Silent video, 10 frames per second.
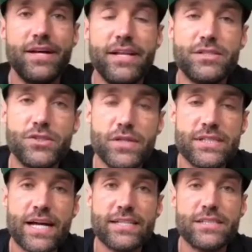Let's do this,
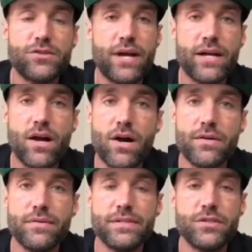guys. Let's crack on.
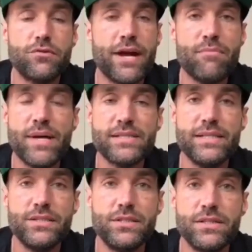It's a great
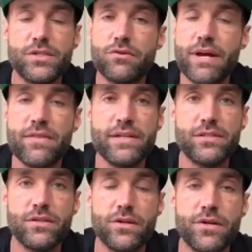message. It's a great thing to
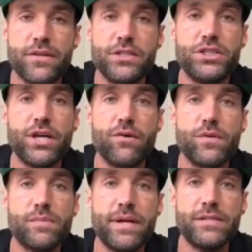learn. Let's share it with
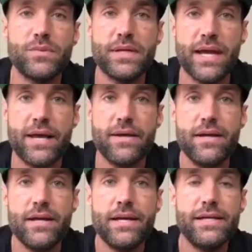as many as we can.
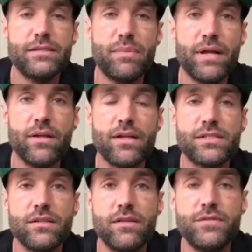Isabella, lots
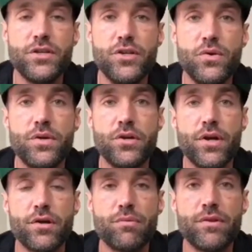of love to you and your
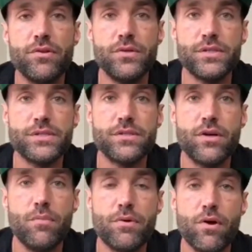younger brother, Lucas.
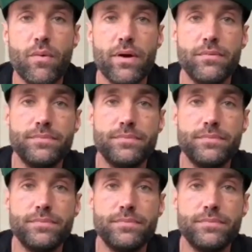Hope you're all well.